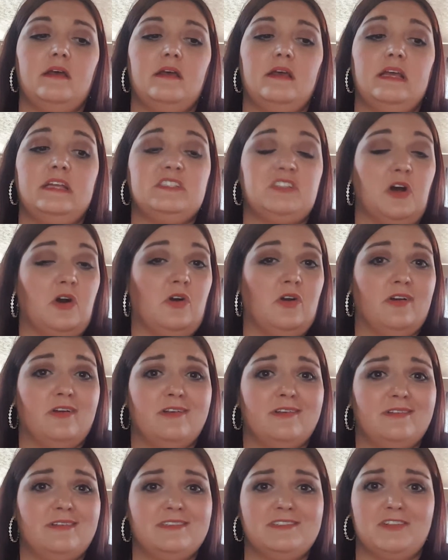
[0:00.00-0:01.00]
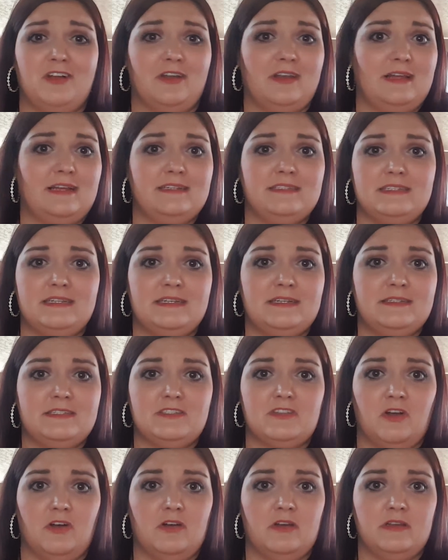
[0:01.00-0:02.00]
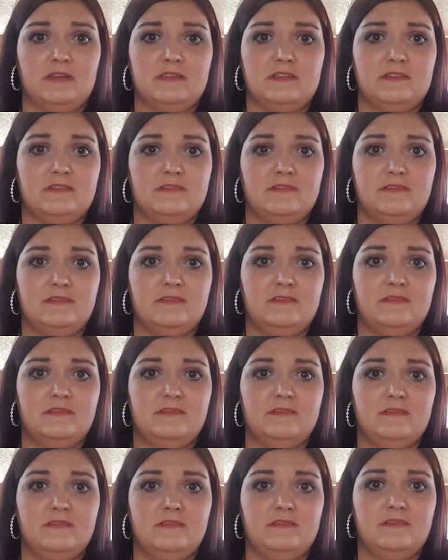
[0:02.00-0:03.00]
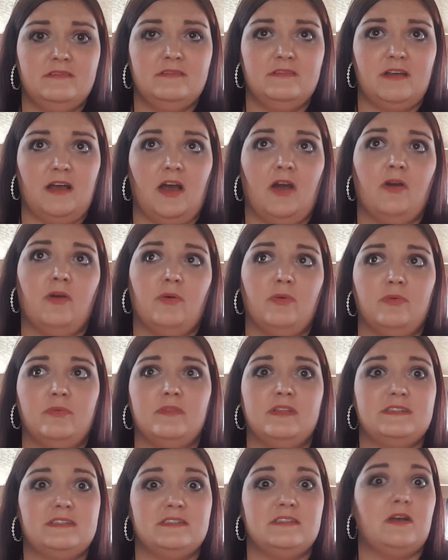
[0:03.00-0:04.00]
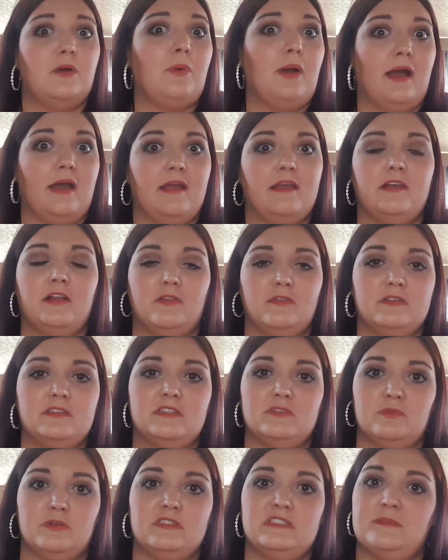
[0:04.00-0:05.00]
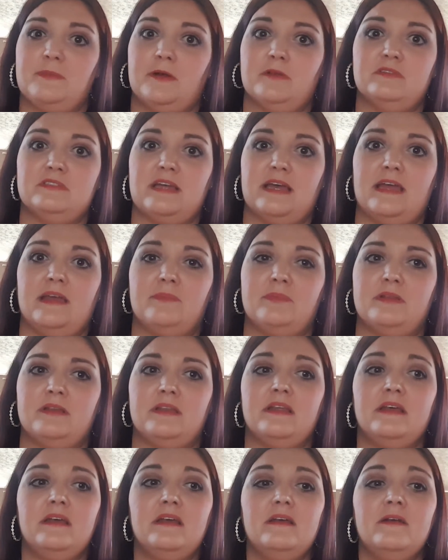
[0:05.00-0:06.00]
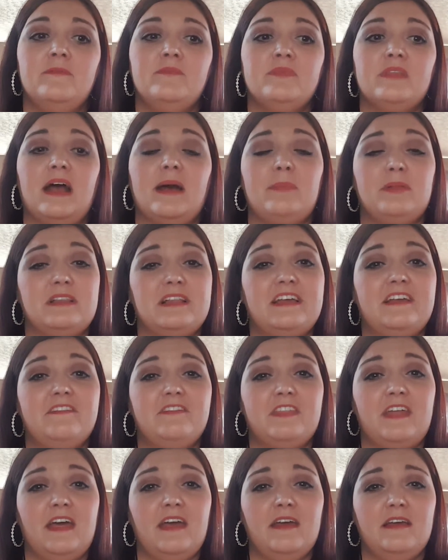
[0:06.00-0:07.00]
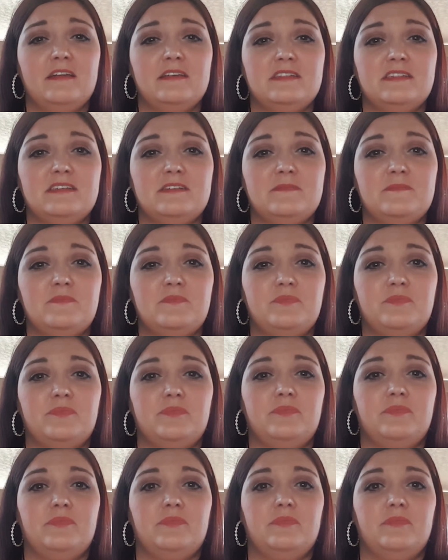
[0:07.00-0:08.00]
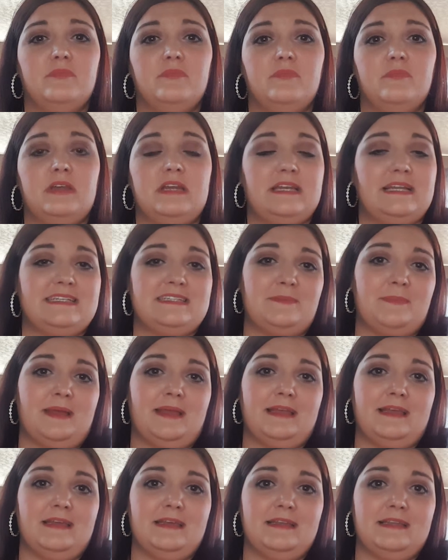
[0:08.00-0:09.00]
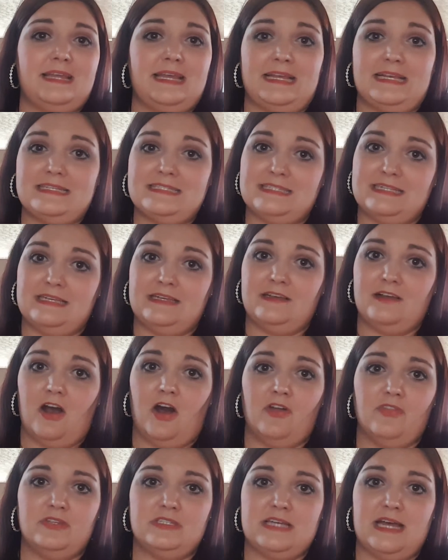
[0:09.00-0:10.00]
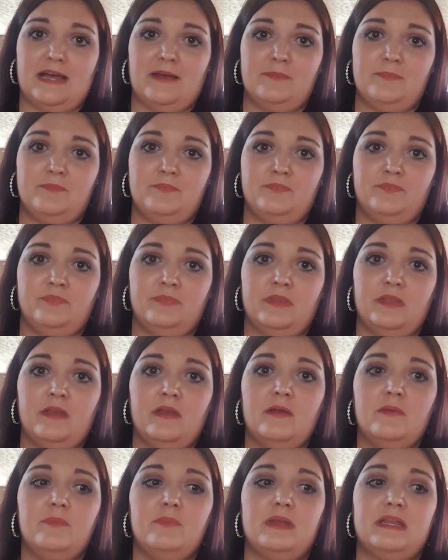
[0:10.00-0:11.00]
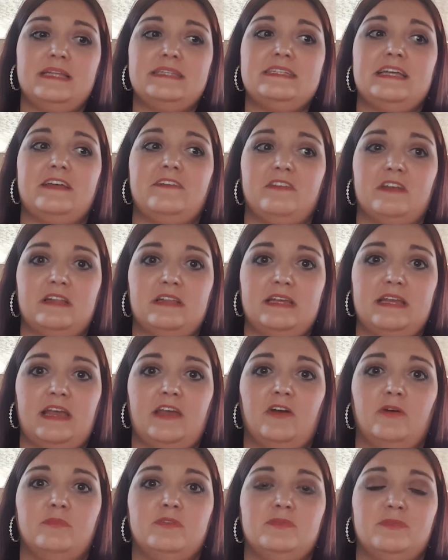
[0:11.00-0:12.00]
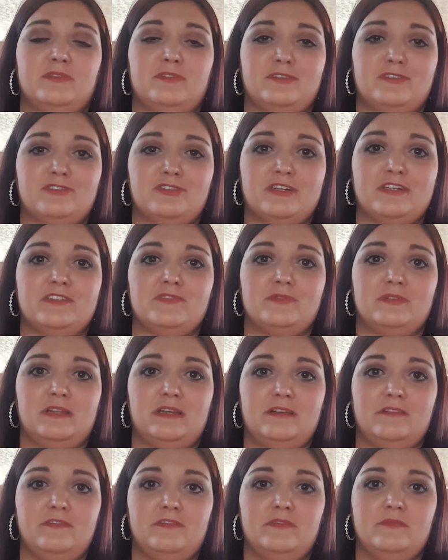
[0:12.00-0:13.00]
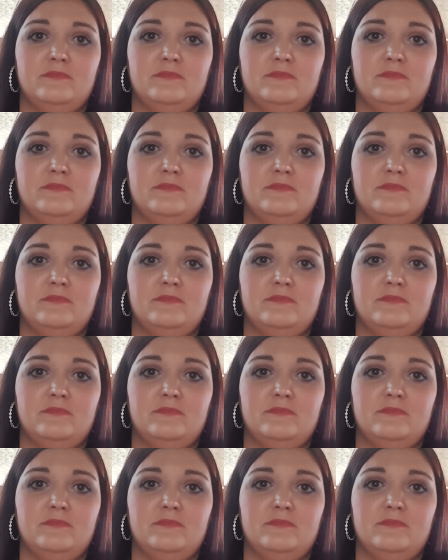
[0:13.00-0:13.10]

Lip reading: It's hard. It's not easy. It's not, oh, this is okay. This is what's supposed to happen. I believe that, but it doesn't make it easy all the time. But it definitely helps with the stress relief.